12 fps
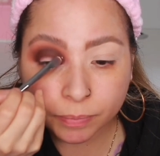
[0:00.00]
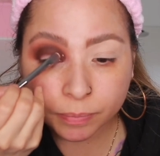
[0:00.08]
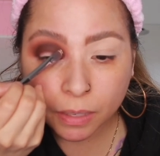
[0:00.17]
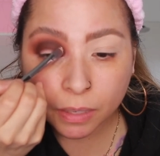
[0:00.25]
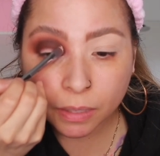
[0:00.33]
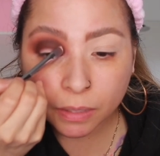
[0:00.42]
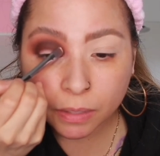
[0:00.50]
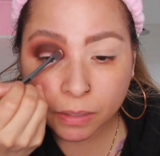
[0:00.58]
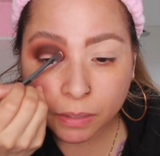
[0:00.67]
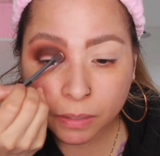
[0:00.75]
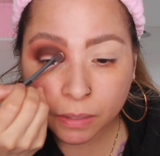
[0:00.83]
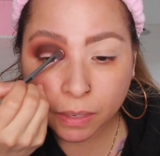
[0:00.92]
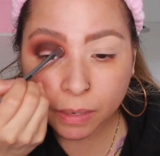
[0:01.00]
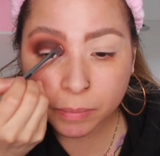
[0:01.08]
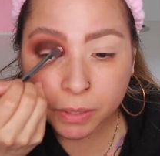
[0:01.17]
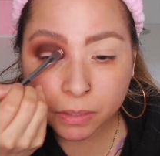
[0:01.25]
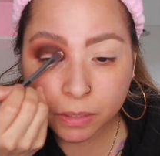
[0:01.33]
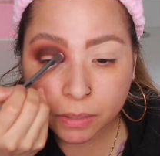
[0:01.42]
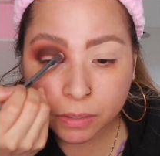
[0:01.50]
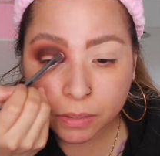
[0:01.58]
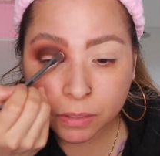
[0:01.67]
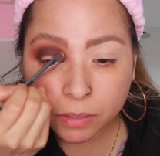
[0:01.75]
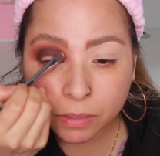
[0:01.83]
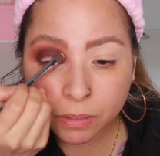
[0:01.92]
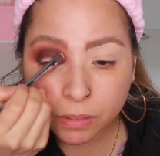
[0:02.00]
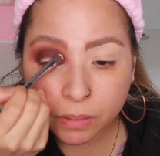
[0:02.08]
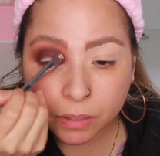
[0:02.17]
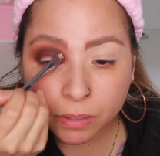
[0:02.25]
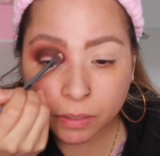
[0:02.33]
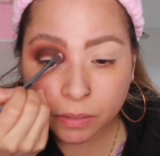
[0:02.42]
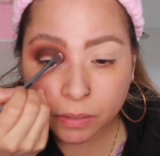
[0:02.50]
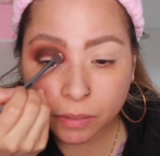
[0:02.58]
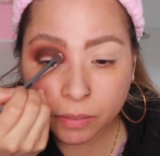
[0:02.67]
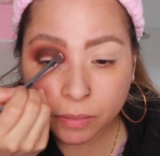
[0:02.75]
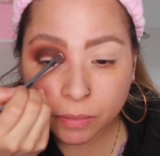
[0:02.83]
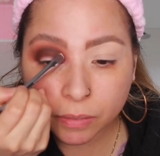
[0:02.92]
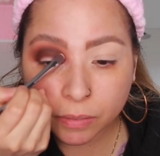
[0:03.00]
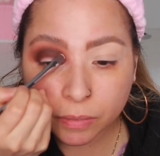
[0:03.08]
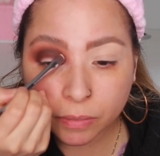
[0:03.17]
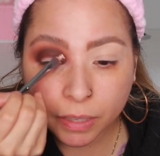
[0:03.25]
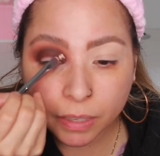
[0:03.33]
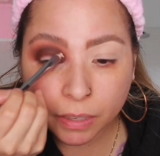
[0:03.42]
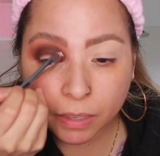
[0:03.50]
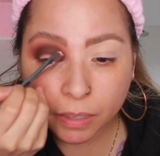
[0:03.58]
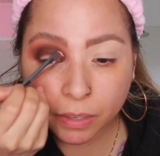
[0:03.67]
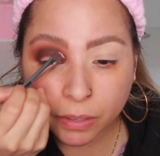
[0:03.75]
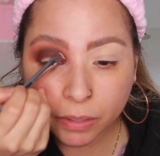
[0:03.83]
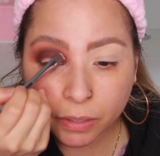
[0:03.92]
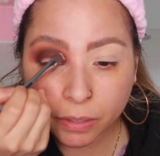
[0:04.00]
and I'm just gonna start right here.